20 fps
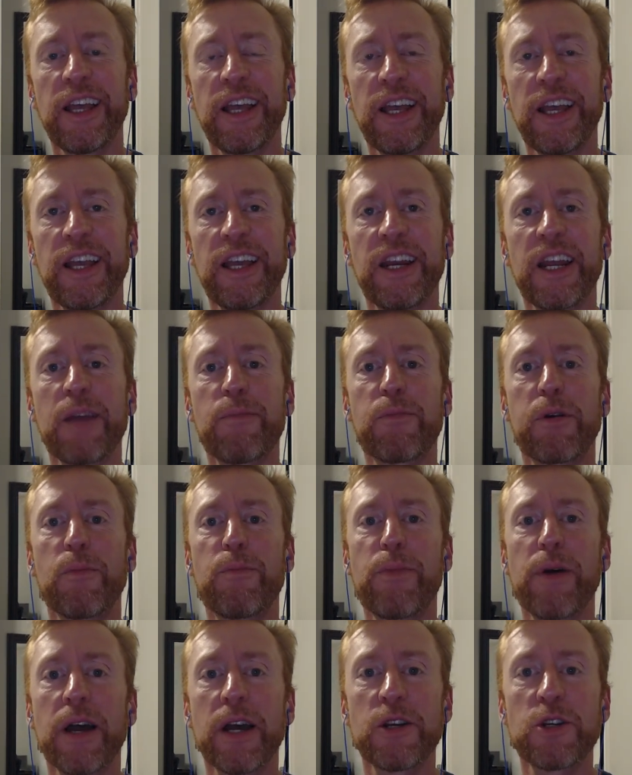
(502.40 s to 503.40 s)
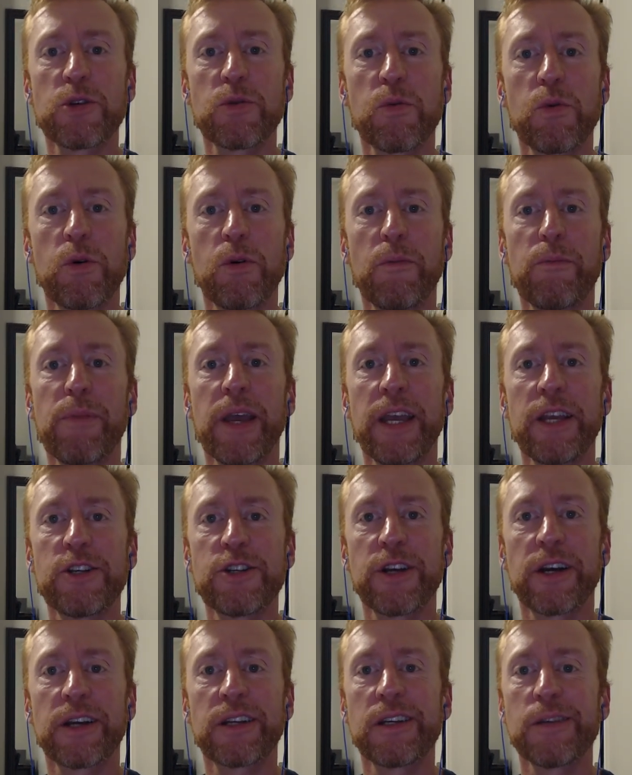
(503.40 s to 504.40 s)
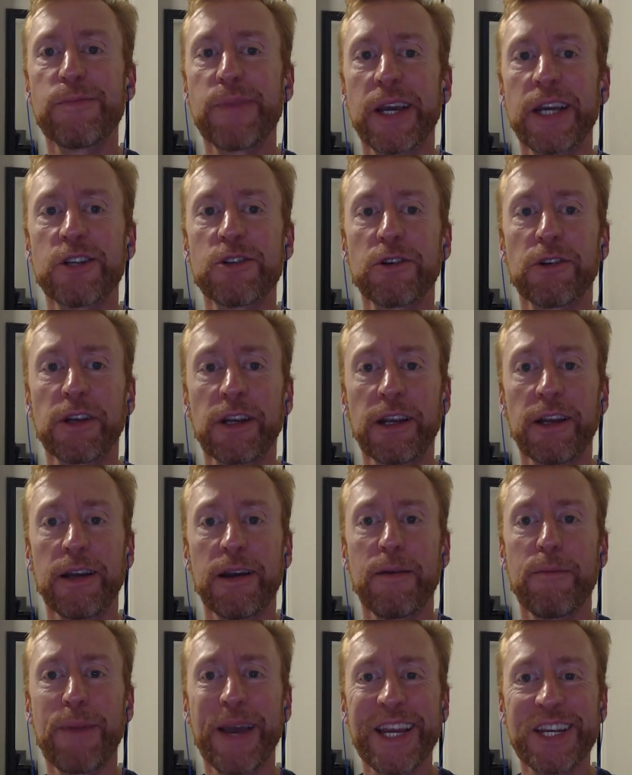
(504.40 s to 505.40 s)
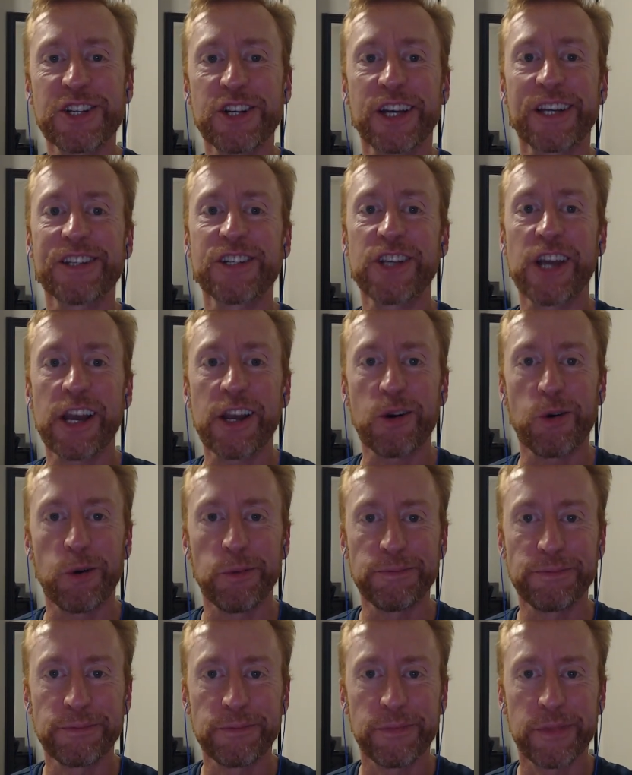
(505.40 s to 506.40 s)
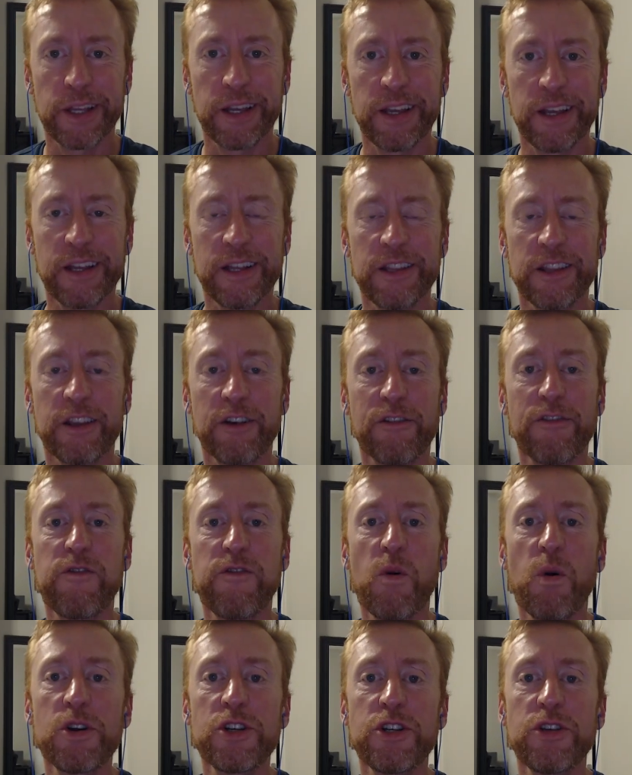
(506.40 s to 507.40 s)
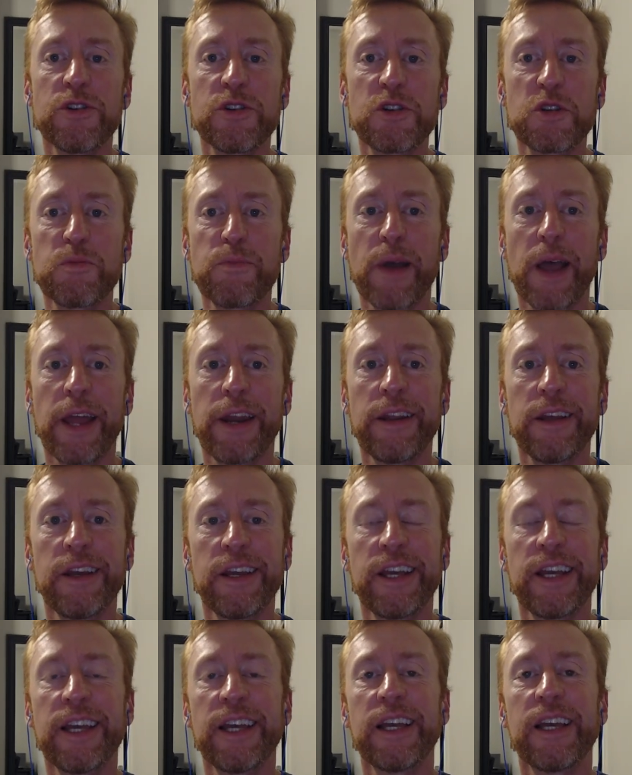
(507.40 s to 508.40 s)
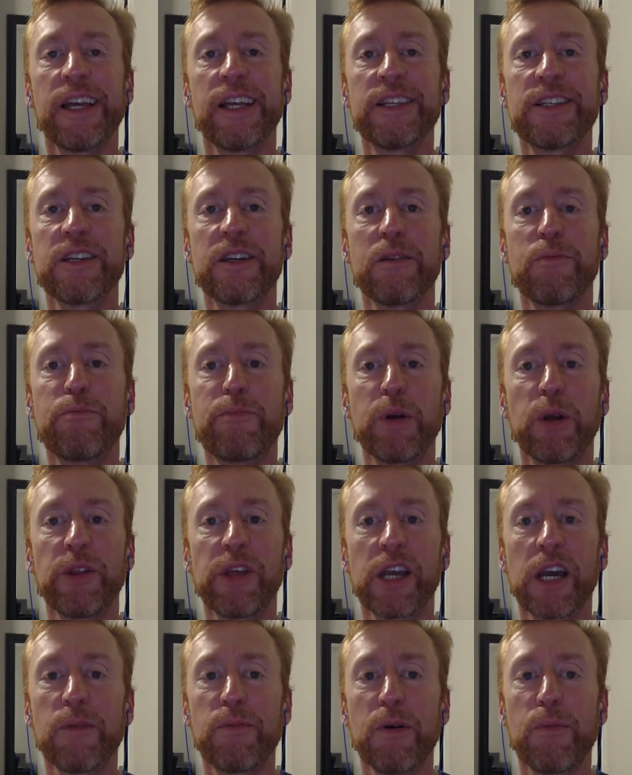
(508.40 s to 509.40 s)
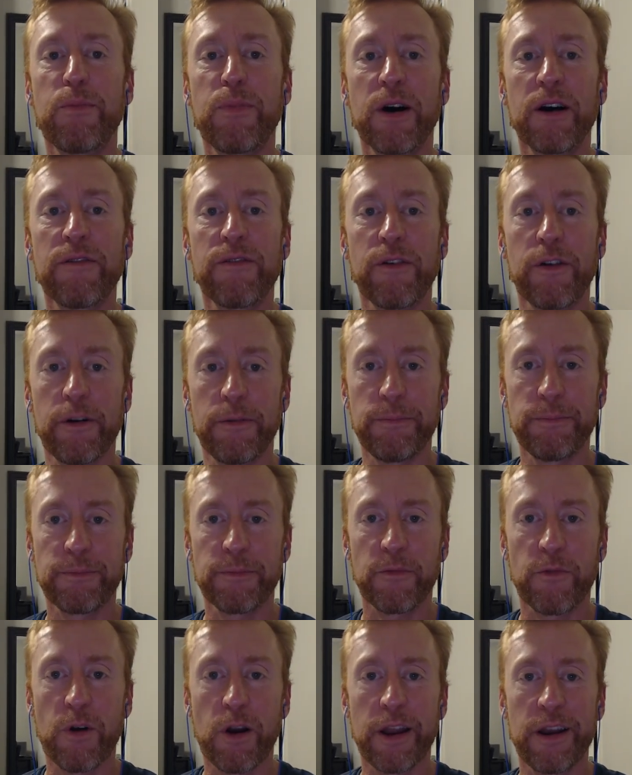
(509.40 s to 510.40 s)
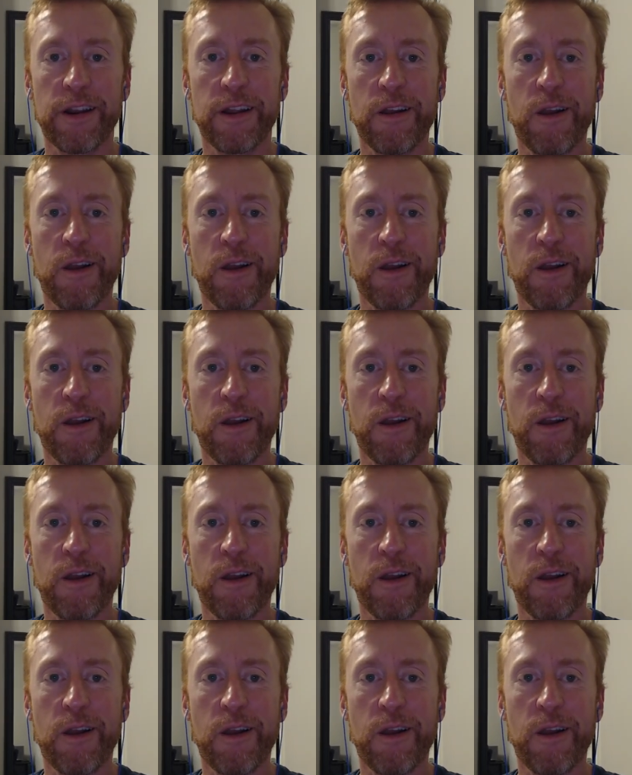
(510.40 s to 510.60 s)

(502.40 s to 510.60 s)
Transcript: in a perpetual paycheck to paycheck cycle. They're forced you to spend instead of building up a buffer, right?